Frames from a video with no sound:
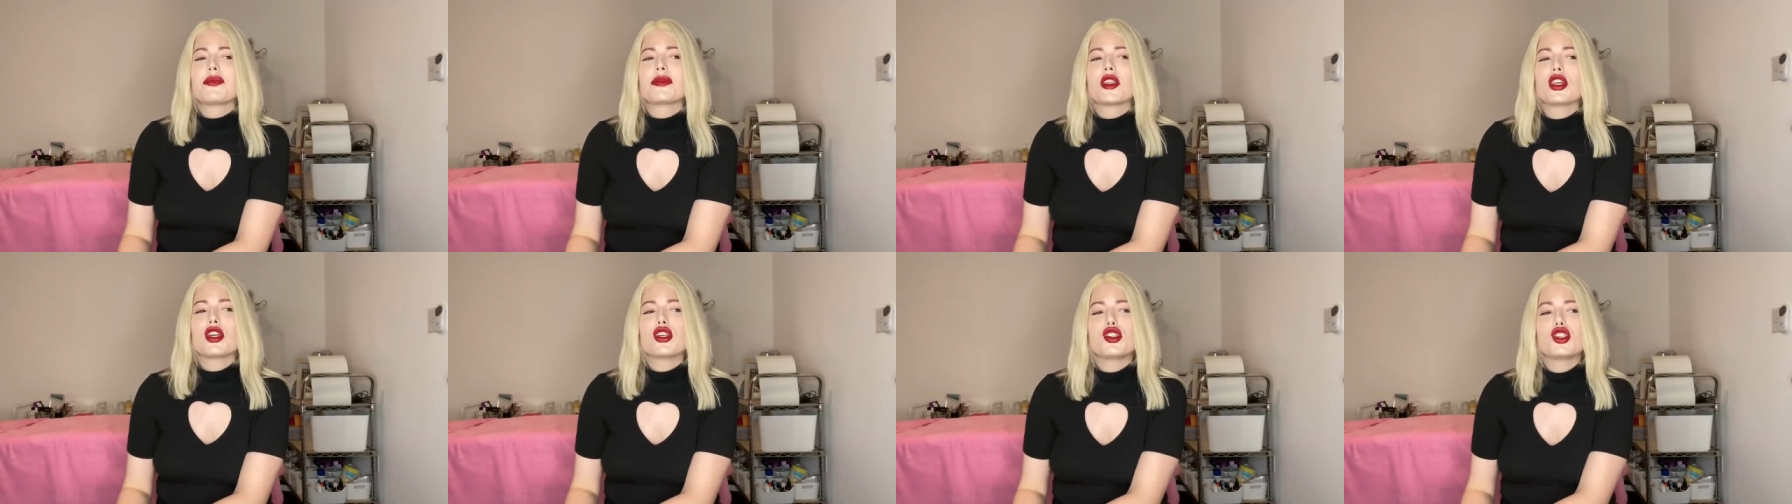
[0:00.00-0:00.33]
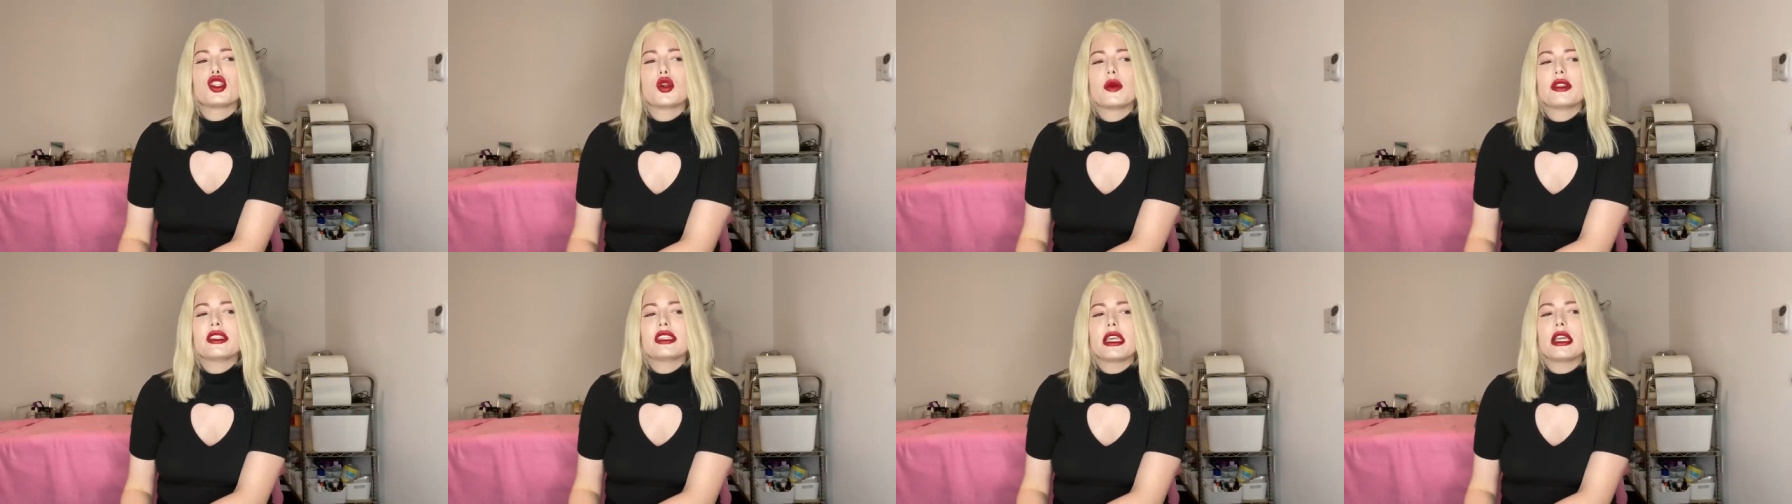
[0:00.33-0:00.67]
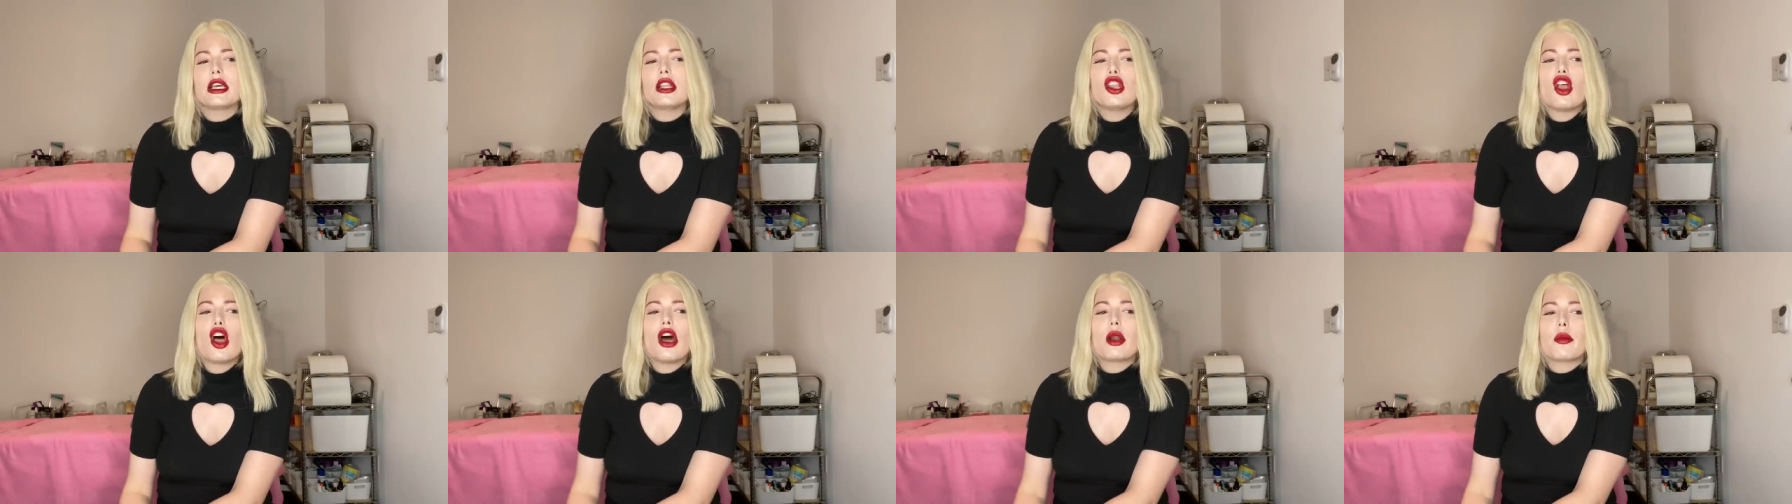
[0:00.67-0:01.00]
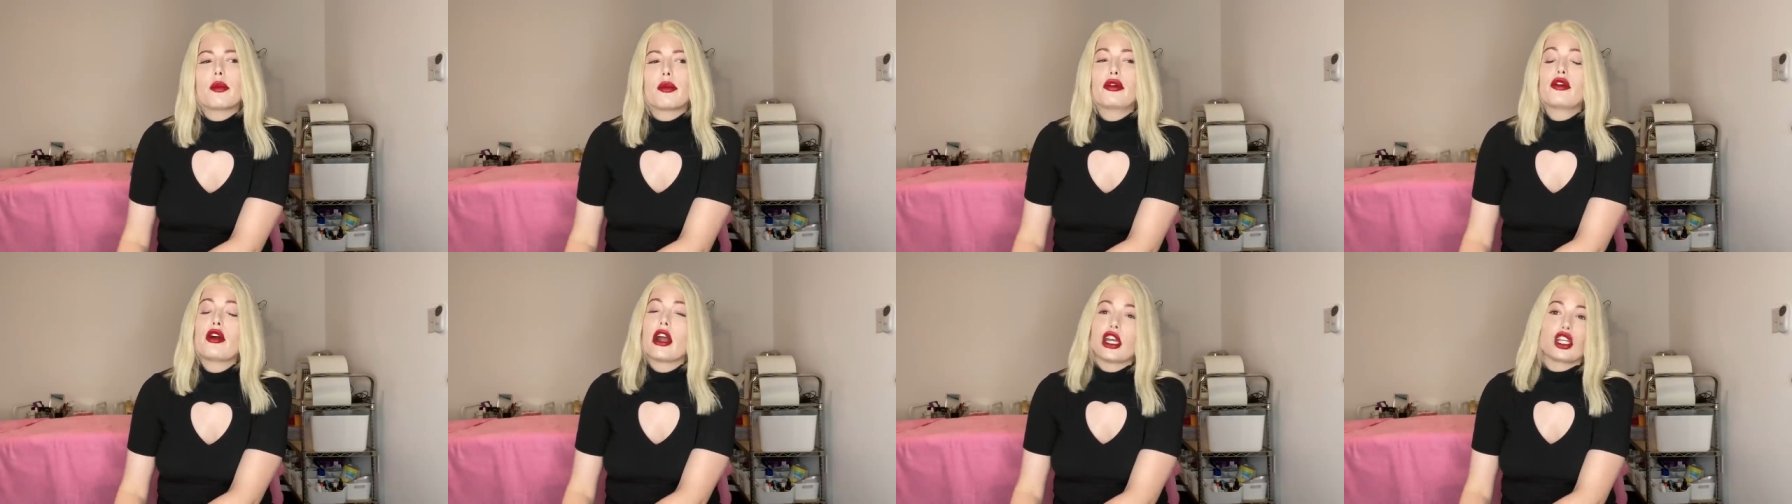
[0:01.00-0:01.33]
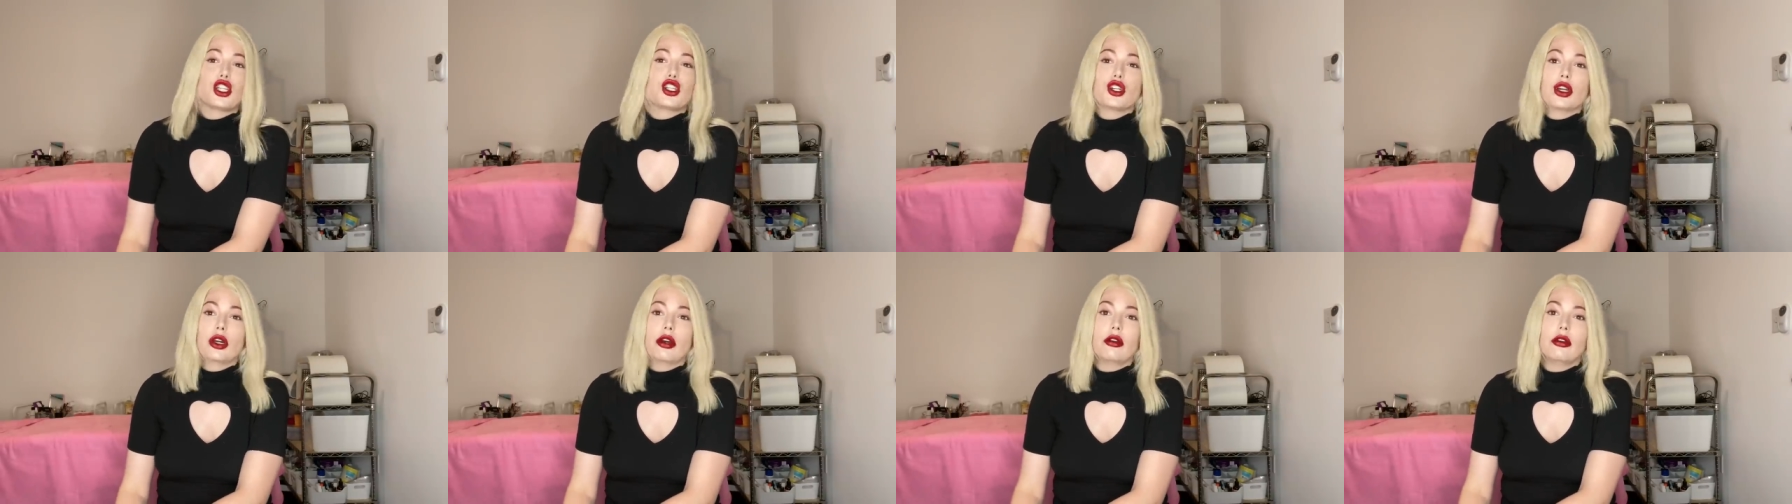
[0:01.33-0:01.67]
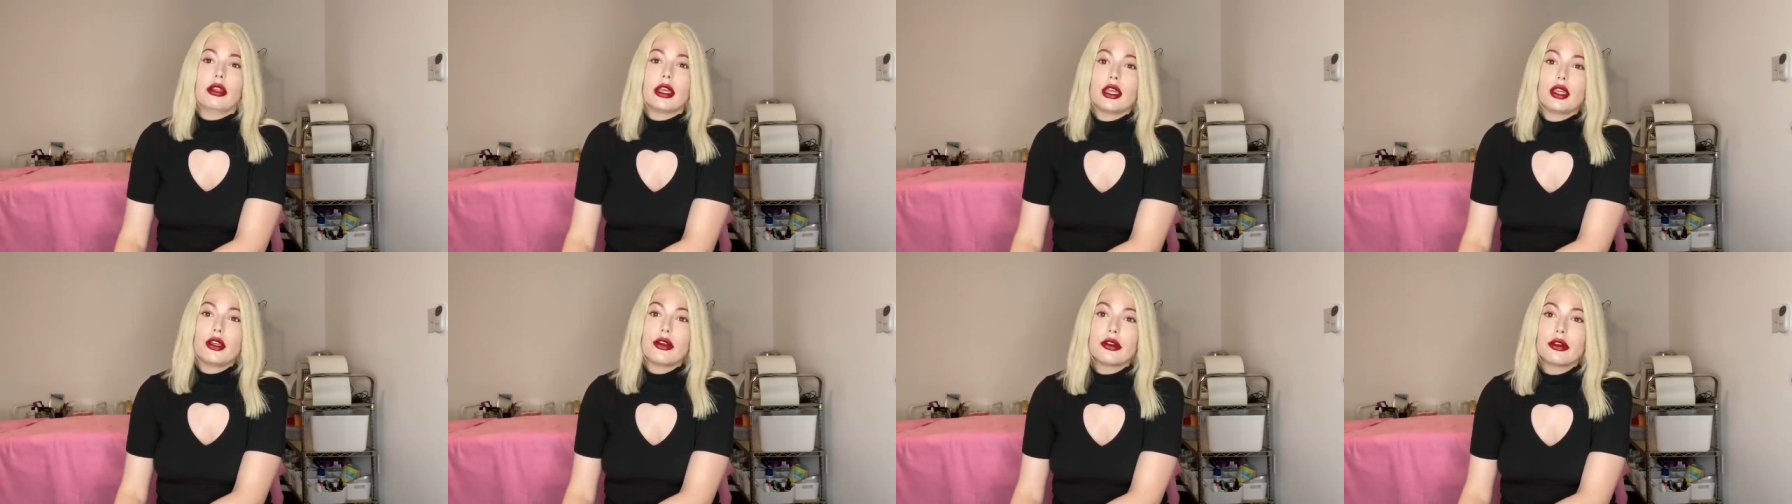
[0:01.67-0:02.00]
so it's like a lot of pressure.
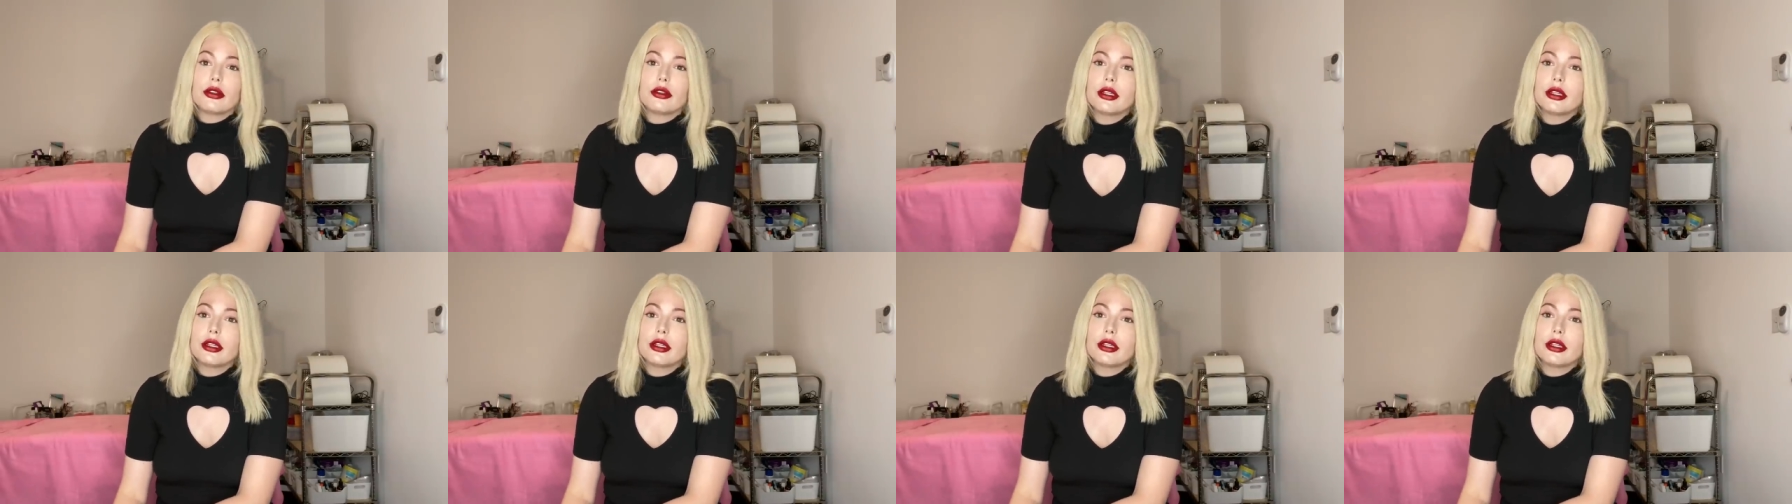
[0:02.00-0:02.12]
Like you're